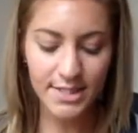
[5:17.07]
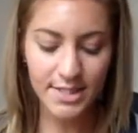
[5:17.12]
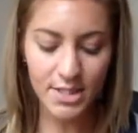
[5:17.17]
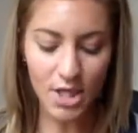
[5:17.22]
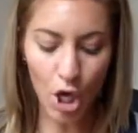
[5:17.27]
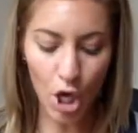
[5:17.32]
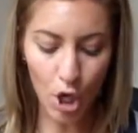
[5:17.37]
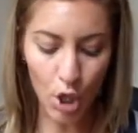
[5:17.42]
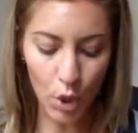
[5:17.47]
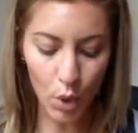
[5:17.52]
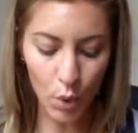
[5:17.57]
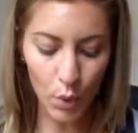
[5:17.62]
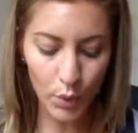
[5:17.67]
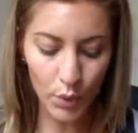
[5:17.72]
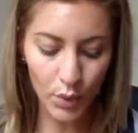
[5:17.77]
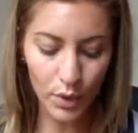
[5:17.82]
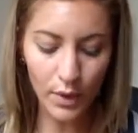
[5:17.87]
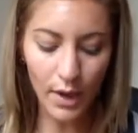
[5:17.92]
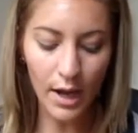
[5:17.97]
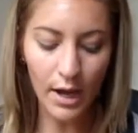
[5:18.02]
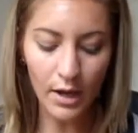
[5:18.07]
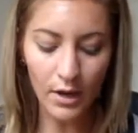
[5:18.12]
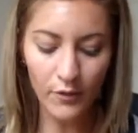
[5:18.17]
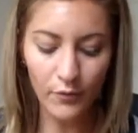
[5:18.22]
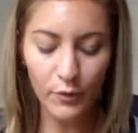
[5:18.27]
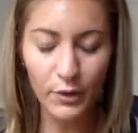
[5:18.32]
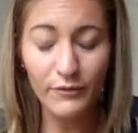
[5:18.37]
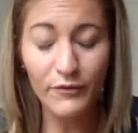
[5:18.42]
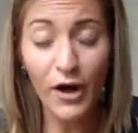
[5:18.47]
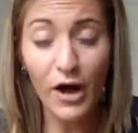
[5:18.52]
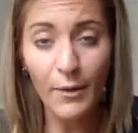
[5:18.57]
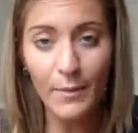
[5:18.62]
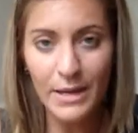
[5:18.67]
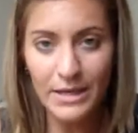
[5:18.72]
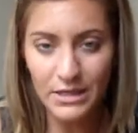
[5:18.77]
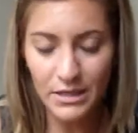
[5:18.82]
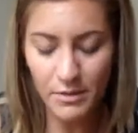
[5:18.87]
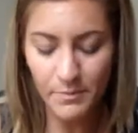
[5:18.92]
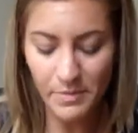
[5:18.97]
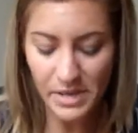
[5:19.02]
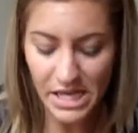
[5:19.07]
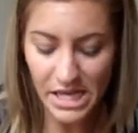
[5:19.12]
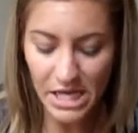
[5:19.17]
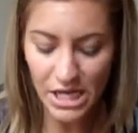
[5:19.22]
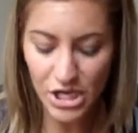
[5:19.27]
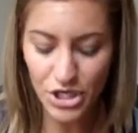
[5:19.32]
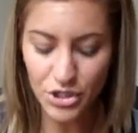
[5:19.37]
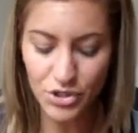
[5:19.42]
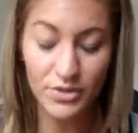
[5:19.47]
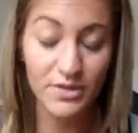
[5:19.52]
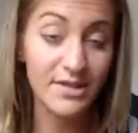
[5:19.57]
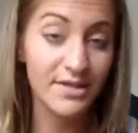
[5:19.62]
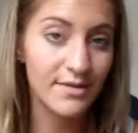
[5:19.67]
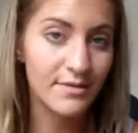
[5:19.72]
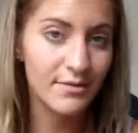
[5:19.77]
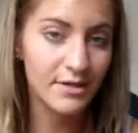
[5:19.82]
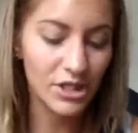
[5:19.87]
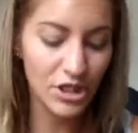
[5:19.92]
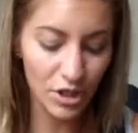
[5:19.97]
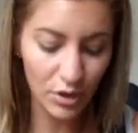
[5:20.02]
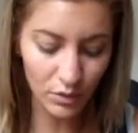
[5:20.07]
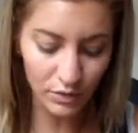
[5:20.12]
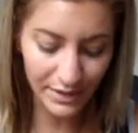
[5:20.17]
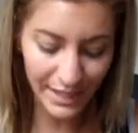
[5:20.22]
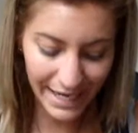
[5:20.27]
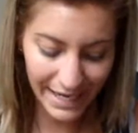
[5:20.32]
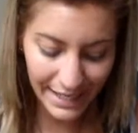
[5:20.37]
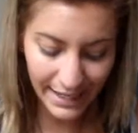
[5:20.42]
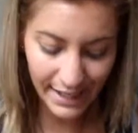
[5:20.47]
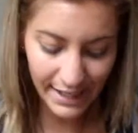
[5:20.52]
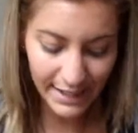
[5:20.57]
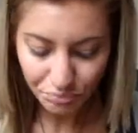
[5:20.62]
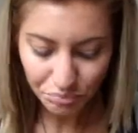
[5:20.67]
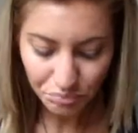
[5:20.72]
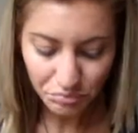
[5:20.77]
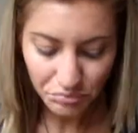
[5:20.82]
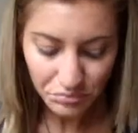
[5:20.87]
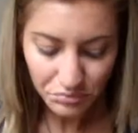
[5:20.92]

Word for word: So uh, we've all been to the beach or the, you know, lake